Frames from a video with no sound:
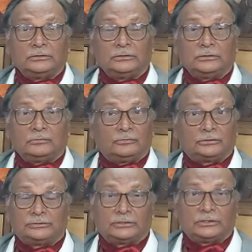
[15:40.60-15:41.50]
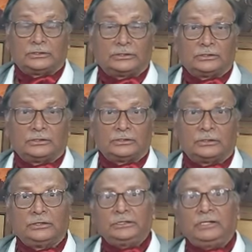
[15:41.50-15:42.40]
was
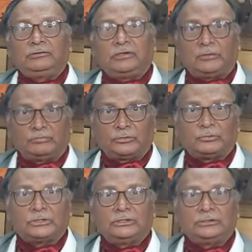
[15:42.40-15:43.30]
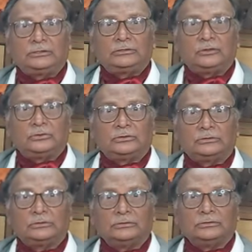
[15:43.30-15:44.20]
a young chap, about 30 years old.
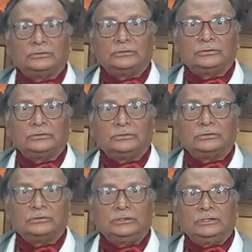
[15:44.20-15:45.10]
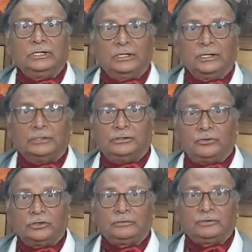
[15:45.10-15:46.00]
He did
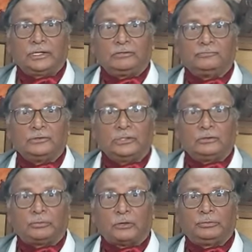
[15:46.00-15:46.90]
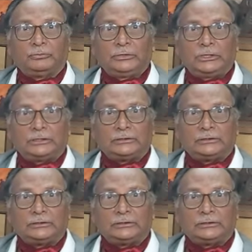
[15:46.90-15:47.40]
not even have proper beard.